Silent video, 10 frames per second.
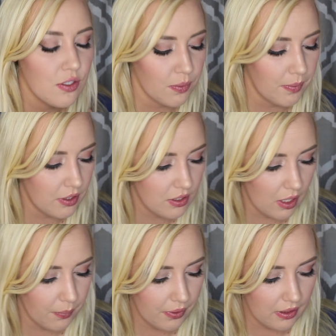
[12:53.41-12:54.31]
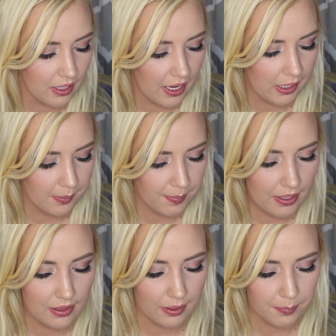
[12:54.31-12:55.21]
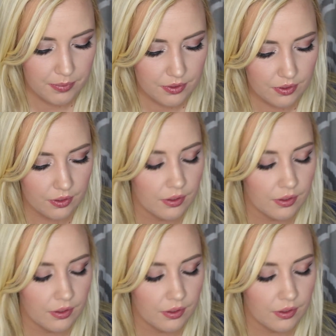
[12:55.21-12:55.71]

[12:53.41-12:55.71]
So I'm going to start with lining my lips.